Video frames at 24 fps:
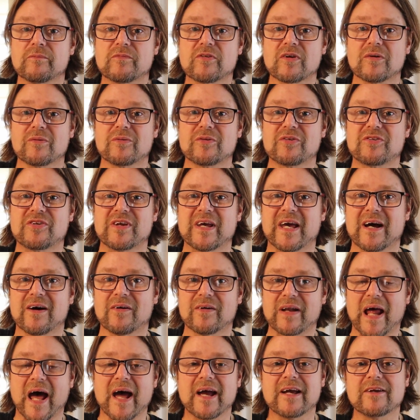So we'll see how
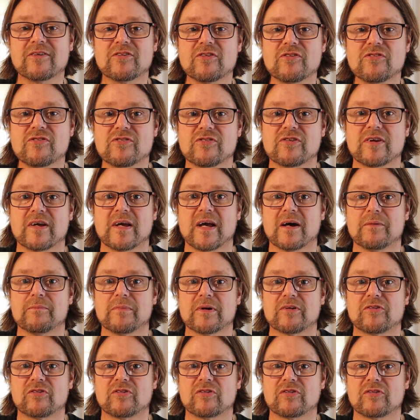it ages and see how
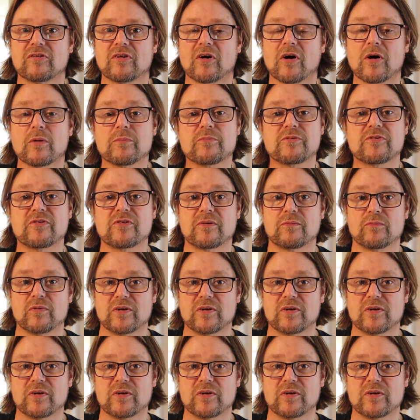much the hops